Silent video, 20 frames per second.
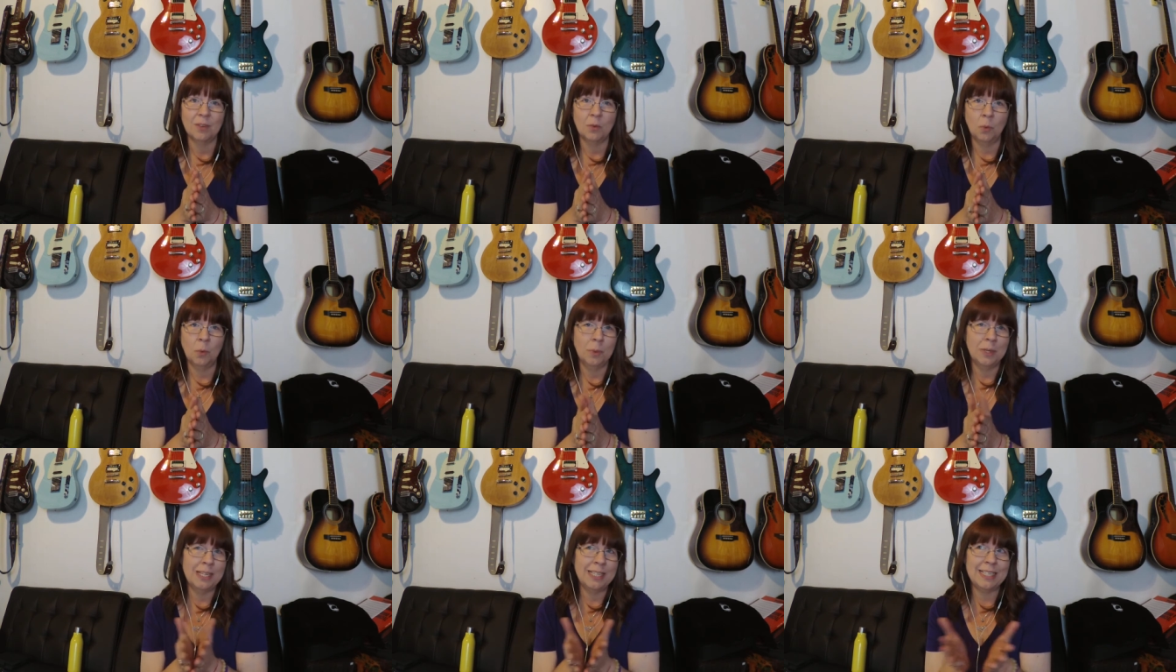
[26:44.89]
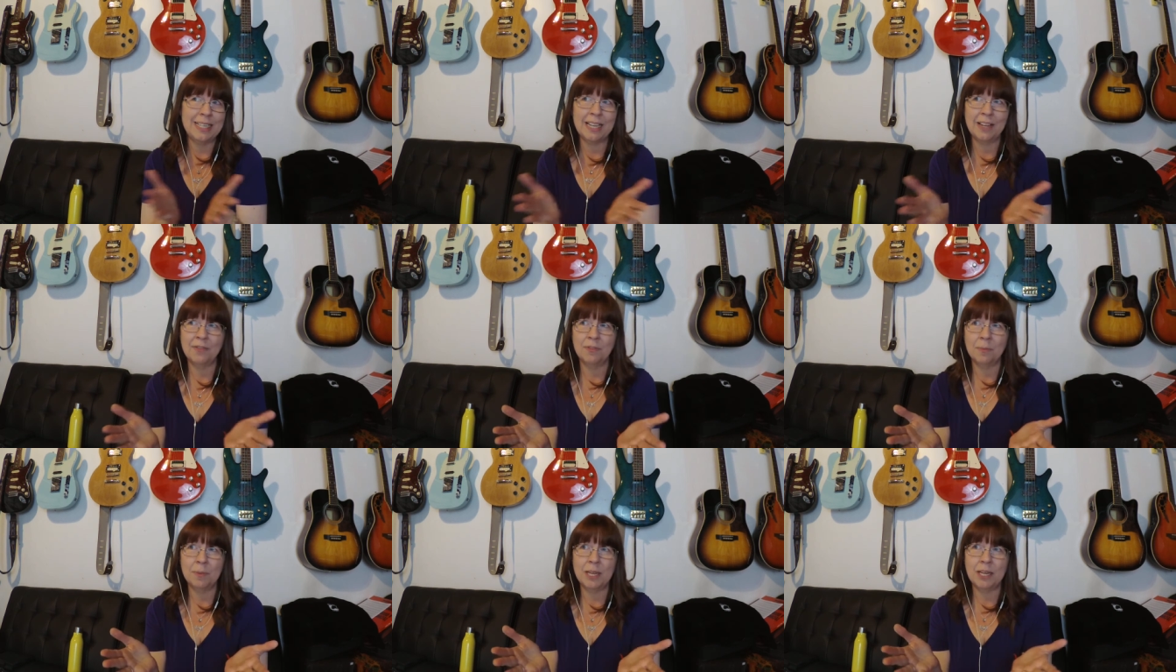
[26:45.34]
What would it
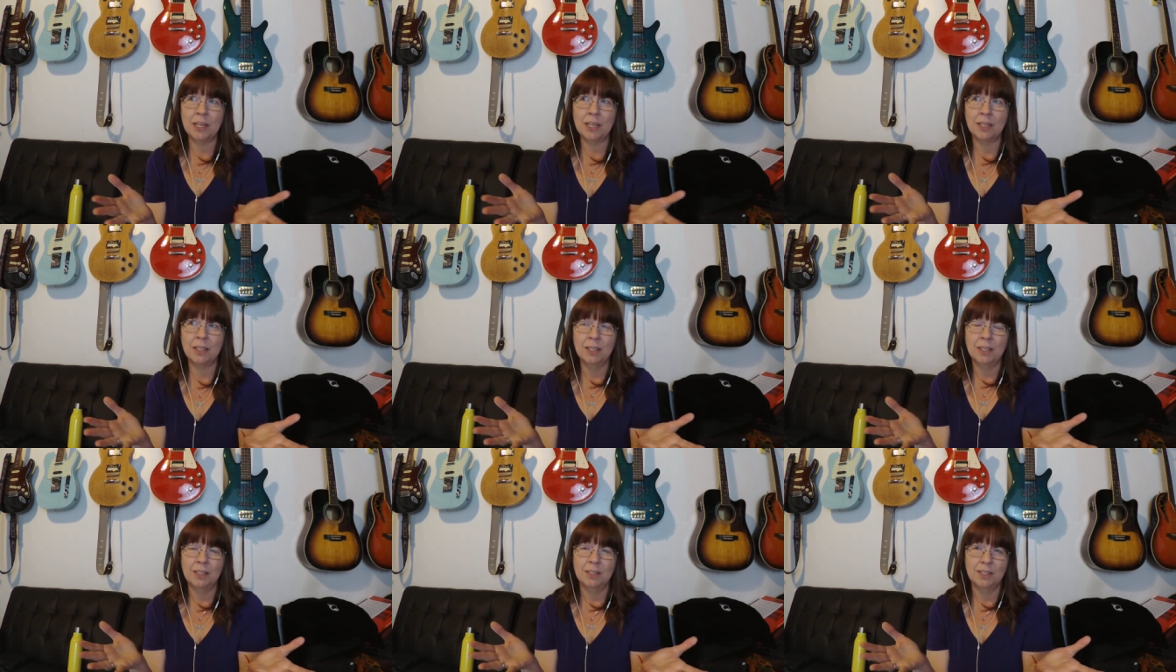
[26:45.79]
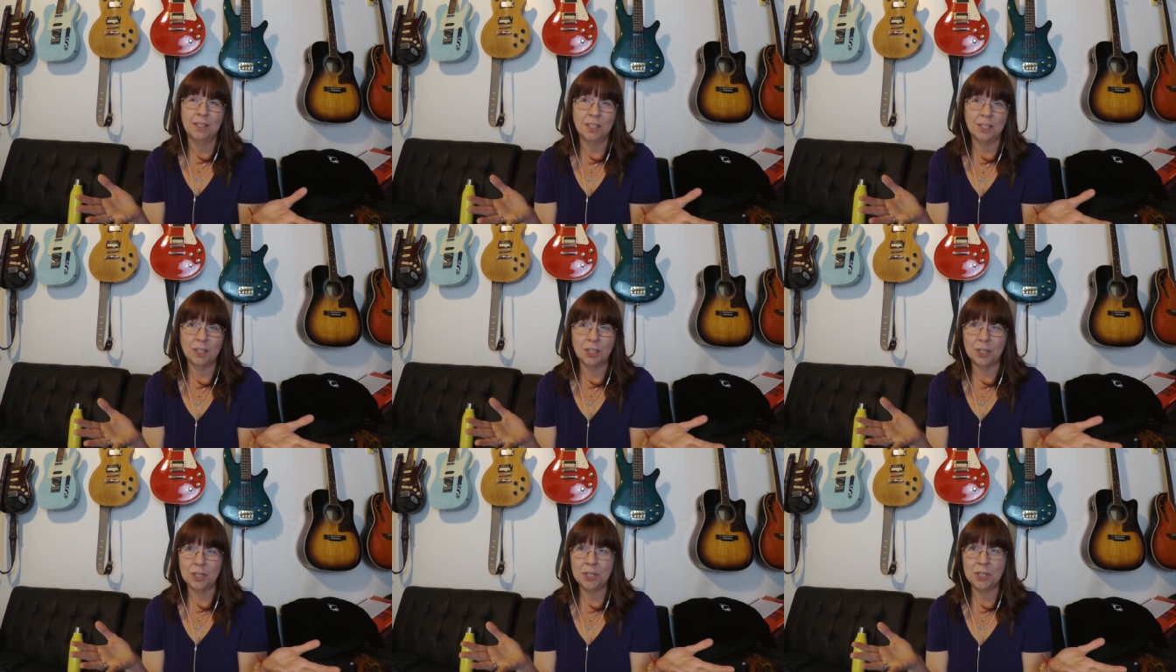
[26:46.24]
take for me to, to
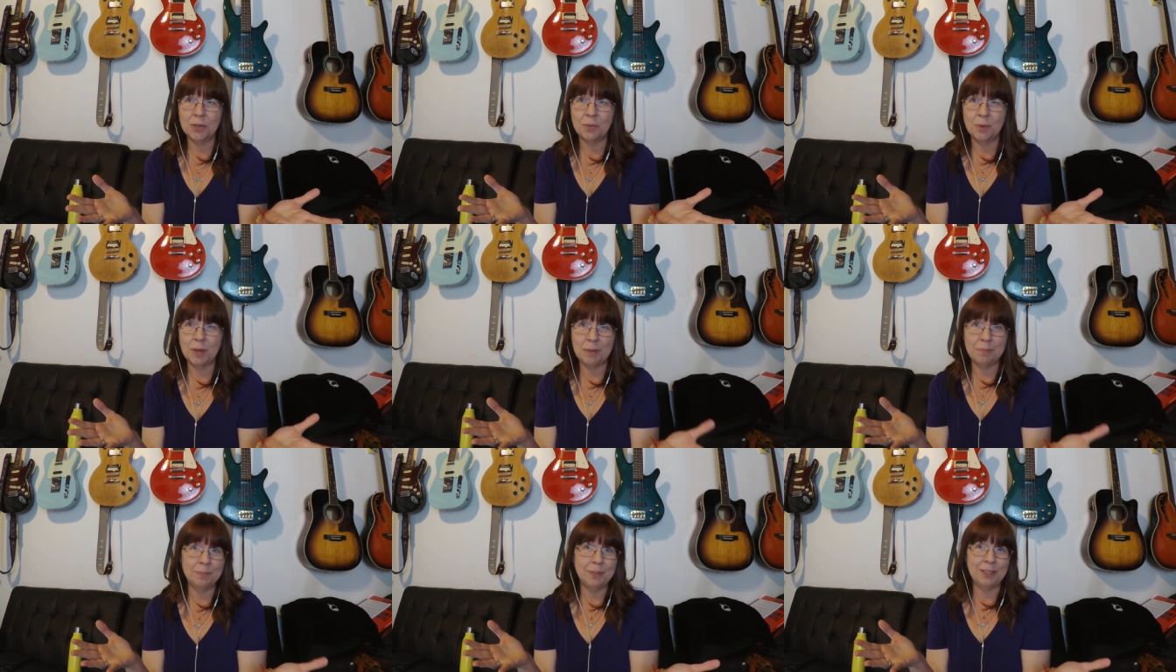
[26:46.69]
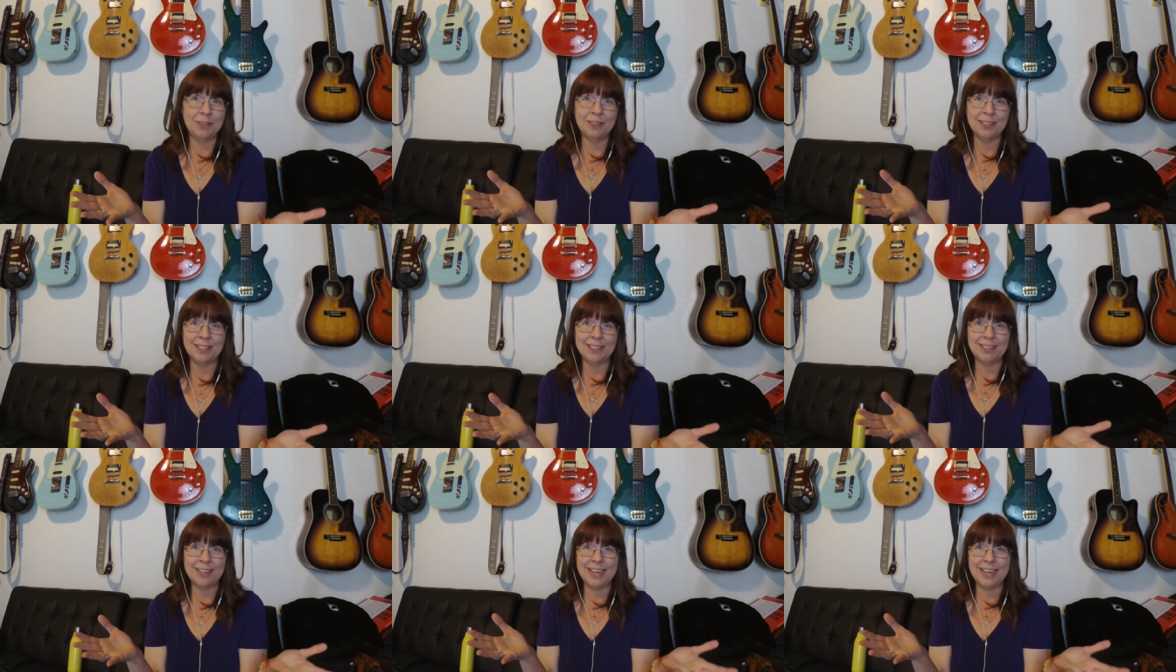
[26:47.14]
learn to rebuild a